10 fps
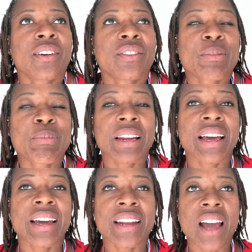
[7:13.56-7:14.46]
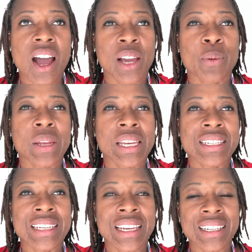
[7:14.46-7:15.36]
of the plan, I
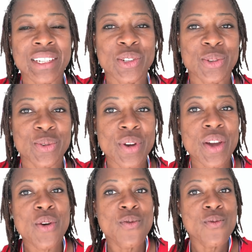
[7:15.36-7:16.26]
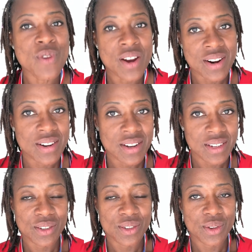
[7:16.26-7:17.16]
intended to run
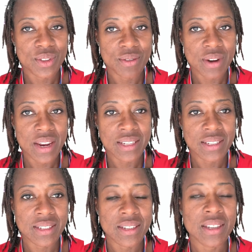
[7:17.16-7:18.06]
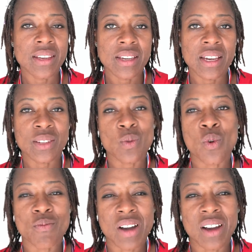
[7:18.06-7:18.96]
to the race as a
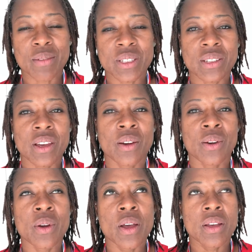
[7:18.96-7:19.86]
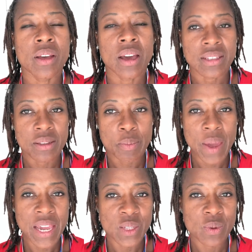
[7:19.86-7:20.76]
warm-up, so as the
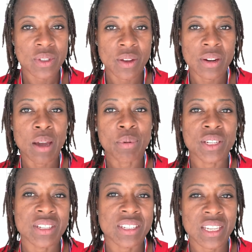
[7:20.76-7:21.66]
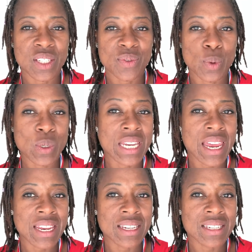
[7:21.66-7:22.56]
pace was only up to
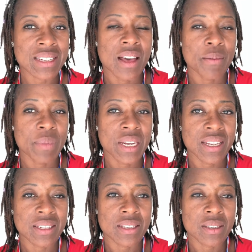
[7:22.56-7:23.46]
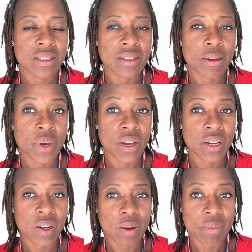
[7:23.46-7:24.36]
6:48 minutes per
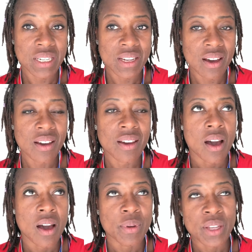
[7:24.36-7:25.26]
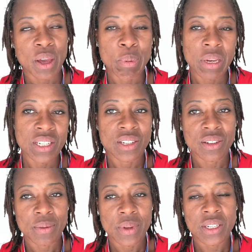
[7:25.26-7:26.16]
kilometre, I was hoping
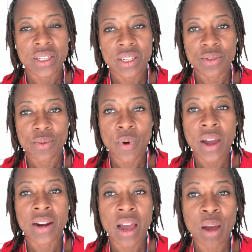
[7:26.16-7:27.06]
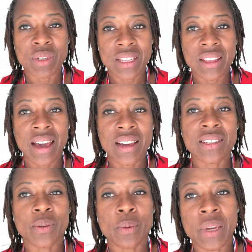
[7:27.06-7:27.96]
to just run up to that,
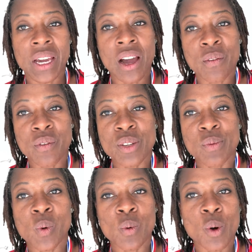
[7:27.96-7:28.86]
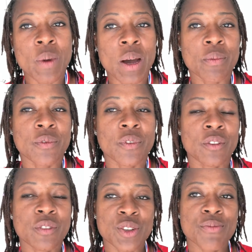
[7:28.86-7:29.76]
so it would be a comfortable warm-up
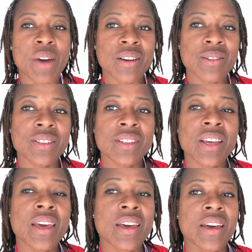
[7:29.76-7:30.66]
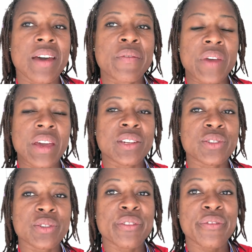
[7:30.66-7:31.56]
of 2 miles, and then
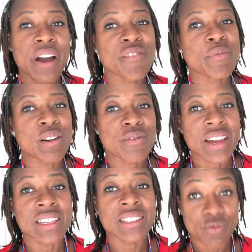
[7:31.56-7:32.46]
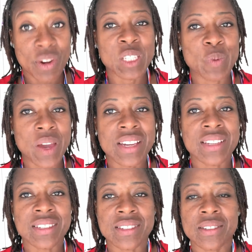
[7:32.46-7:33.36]
do the 5 mile race
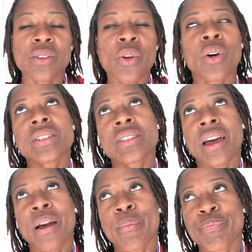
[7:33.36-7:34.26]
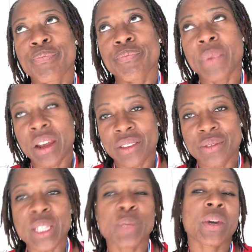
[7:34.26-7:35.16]
pace, not marathon
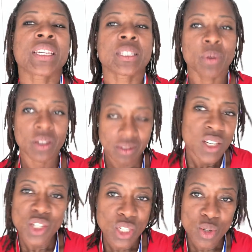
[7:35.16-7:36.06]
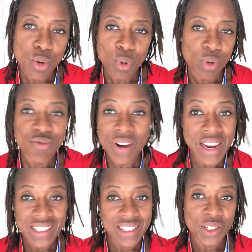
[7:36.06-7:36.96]
race pace, but just normal
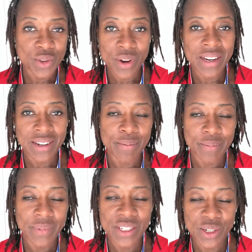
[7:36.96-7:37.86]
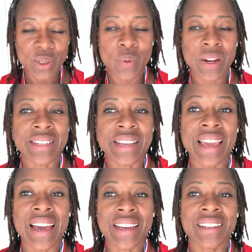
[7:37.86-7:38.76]
race, and try and do as well as I
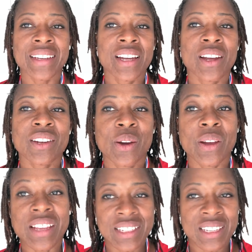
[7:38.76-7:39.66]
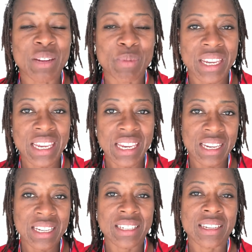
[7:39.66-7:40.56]
can, knowing that it's going to be
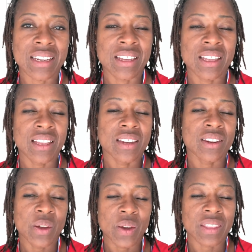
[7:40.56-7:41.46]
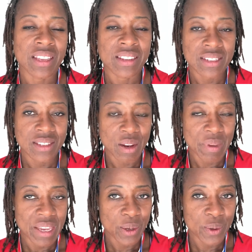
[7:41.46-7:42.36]
heat, knowing that there's going to
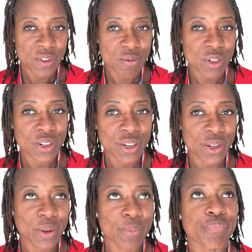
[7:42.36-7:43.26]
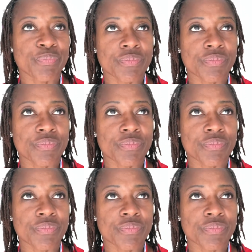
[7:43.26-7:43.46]
be hills from Luton Hoo,